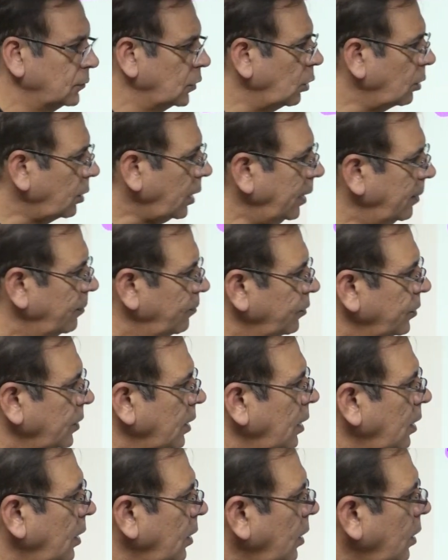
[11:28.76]
Okay.
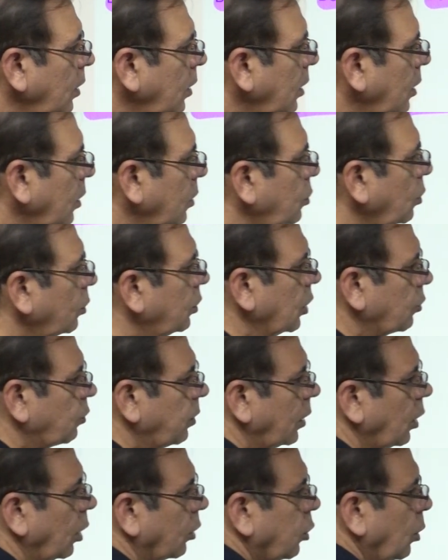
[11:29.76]
So, this
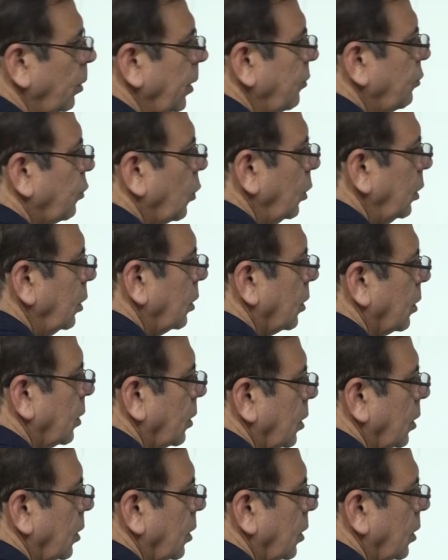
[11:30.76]
will also be 4.